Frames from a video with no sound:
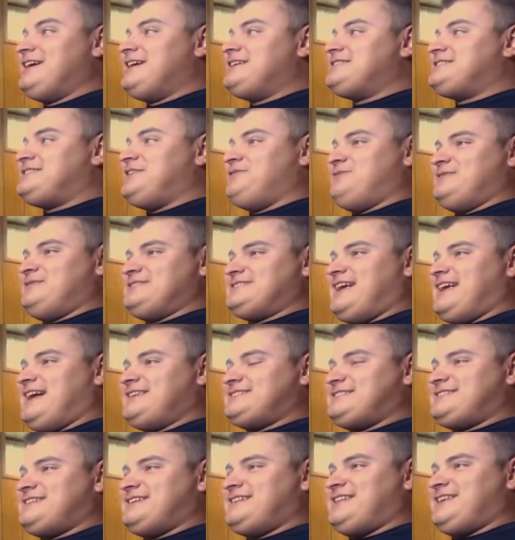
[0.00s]
She was
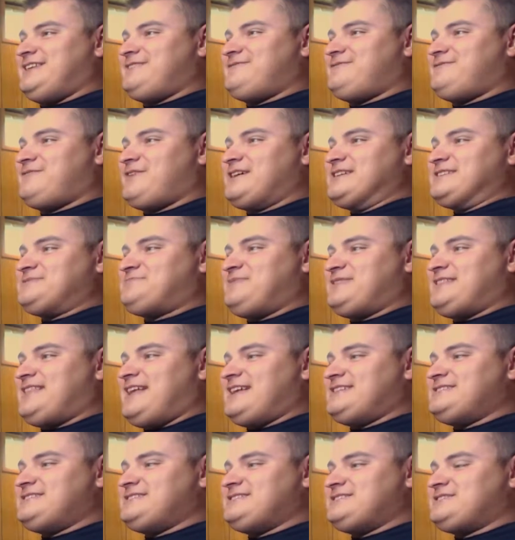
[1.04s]
hesitant at first, but
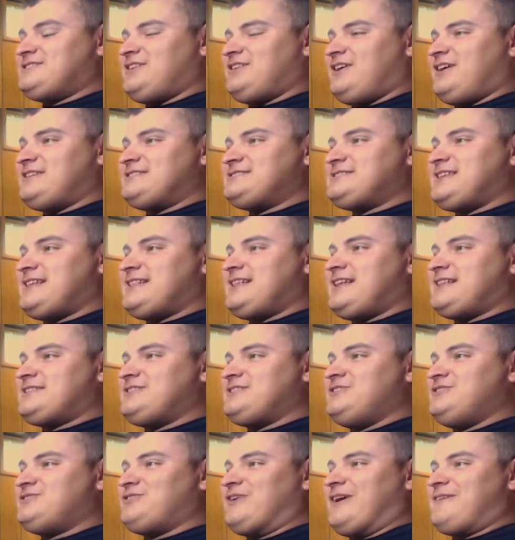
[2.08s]
then she said that
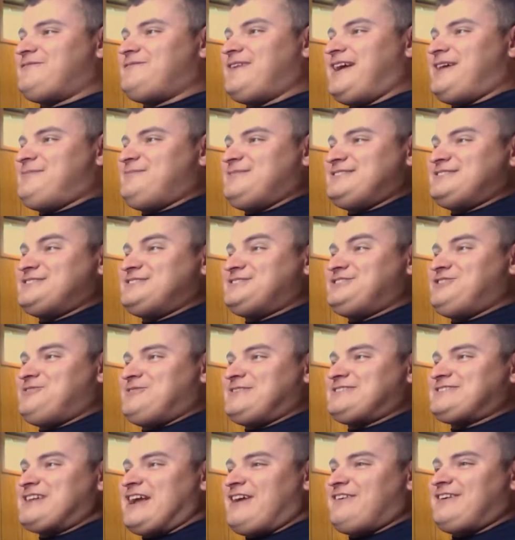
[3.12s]
due to our family's
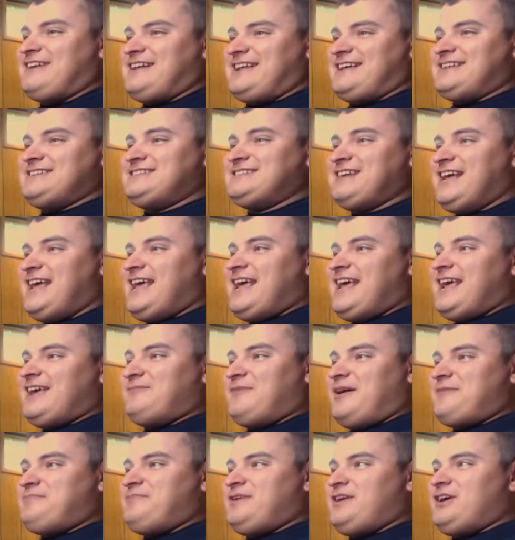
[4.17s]
Jewish heritage, it
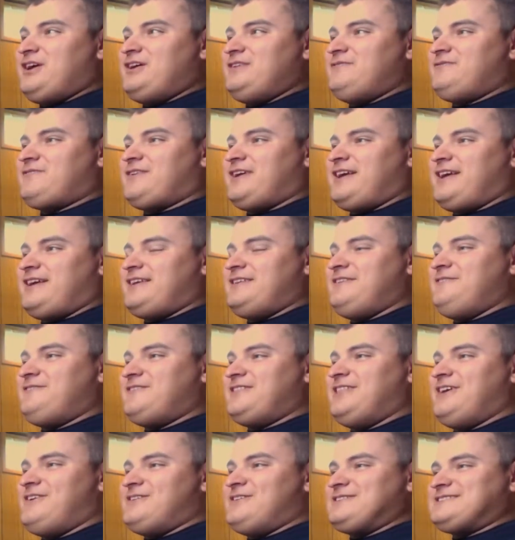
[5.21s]
might be good for him,
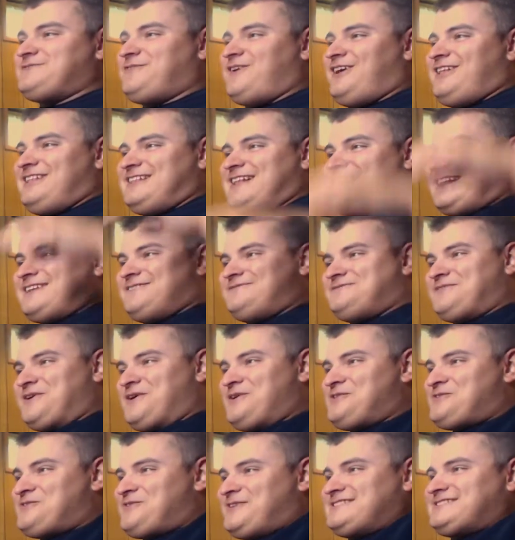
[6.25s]
even though it's fallen out of
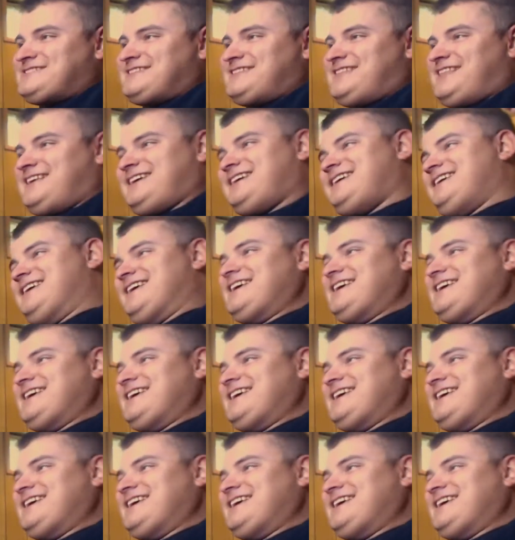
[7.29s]
vogue recently.